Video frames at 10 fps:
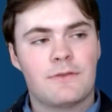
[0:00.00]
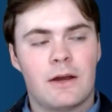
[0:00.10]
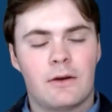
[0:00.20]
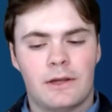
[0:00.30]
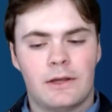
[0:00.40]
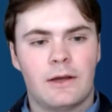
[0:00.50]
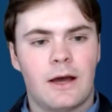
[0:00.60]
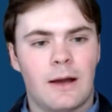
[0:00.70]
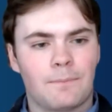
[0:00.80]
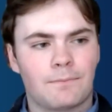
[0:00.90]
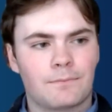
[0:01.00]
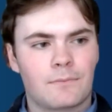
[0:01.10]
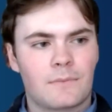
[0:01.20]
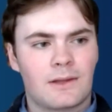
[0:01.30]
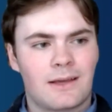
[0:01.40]
very kind
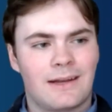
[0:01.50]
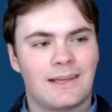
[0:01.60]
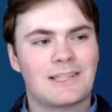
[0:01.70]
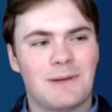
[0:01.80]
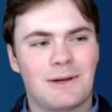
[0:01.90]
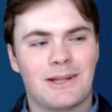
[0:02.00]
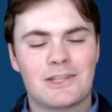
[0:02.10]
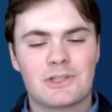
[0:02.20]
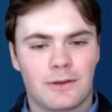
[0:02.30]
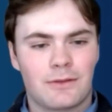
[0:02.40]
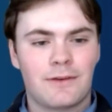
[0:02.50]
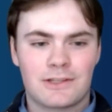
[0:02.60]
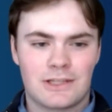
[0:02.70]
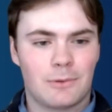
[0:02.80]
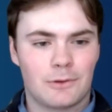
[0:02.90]
of experienced with
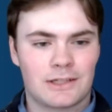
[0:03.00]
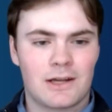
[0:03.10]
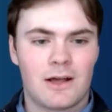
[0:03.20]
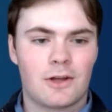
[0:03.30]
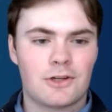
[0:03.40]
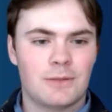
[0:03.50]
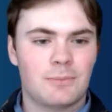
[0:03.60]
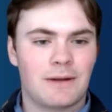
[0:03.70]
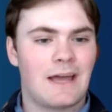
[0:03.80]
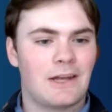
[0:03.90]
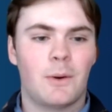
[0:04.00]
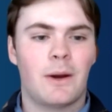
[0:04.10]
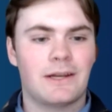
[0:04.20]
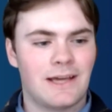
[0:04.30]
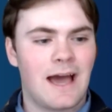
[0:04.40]
fixing up old technology, but I had no
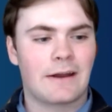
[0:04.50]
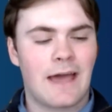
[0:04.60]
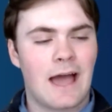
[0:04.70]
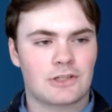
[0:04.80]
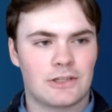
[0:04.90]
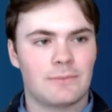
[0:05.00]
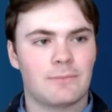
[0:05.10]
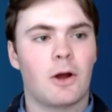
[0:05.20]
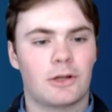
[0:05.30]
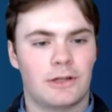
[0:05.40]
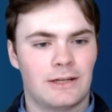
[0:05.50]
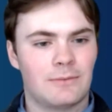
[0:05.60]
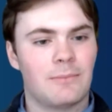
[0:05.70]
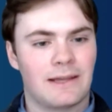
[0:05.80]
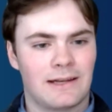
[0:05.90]
idea how to actually market it
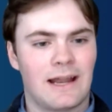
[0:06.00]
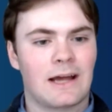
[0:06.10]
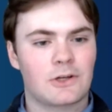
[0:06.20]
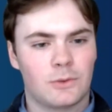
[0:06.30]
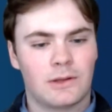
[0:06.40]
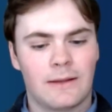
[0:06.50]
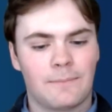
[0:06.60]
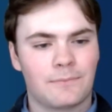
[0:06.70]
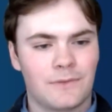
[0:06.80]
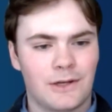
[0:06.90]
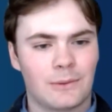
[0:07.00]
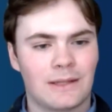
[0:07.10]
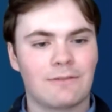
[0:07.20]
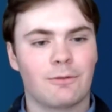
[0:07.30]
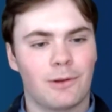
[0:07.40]
and make it an actual,
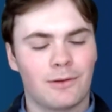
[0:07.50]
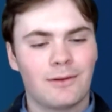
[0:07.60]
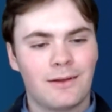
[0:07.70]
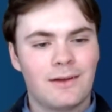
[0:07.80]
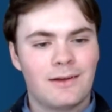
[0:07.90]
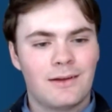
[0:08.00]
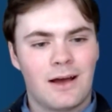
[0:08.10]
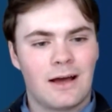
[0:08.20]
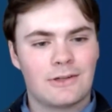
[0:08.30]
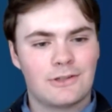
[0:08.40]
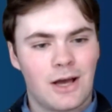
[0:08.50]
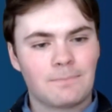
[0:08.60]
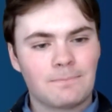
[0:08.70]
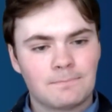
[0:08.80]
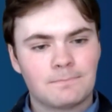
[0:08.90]
livable job.